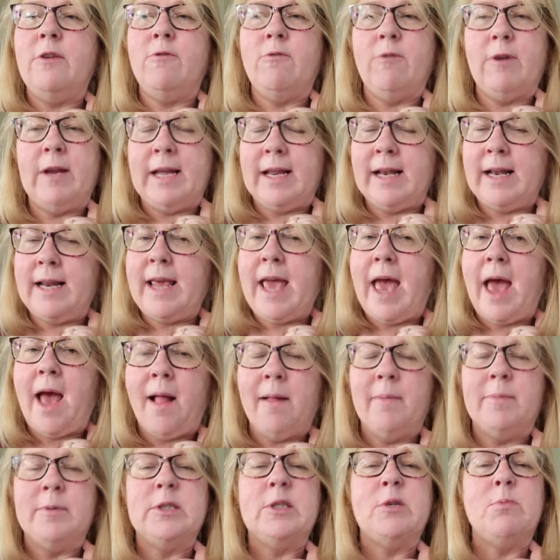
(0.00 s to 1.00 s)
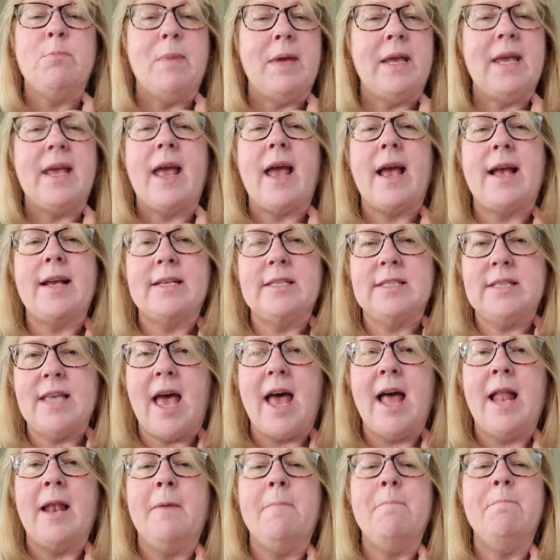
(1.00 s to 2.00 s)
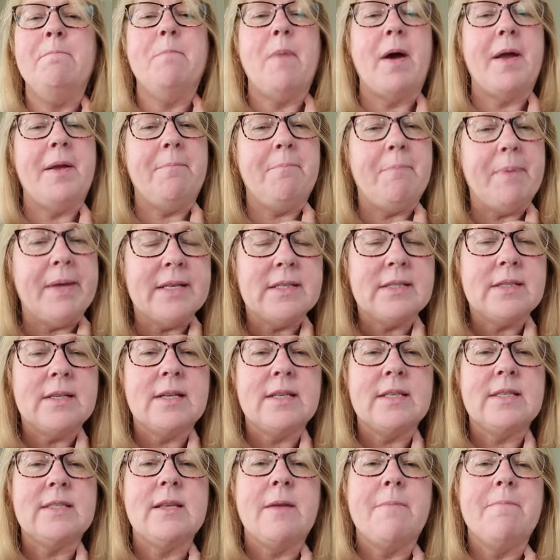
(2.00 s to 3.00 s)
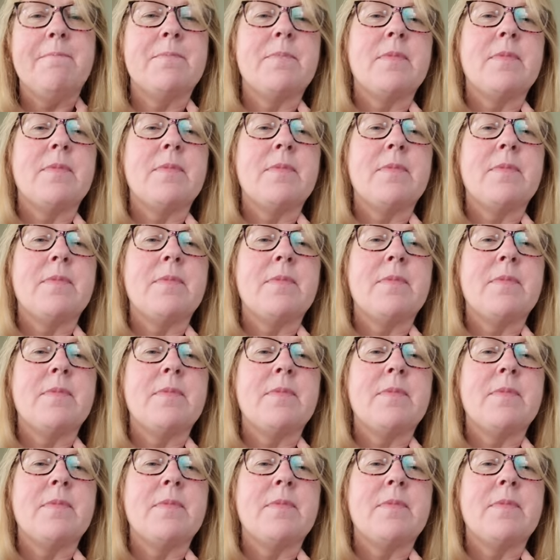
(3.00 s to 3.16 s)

really helped me excel my business